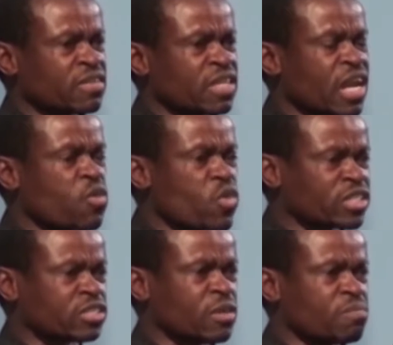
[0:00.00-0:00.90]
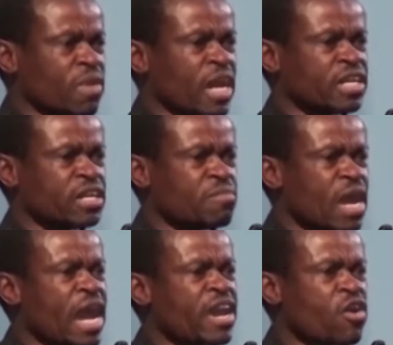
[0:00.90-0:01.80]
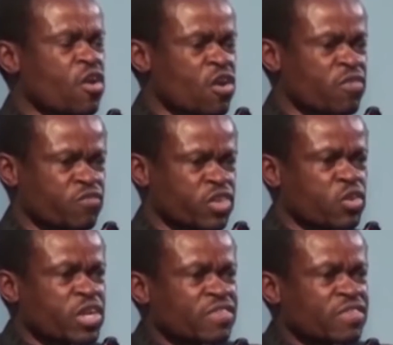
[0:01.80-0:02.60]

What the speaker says: in their wisdom and in my own view,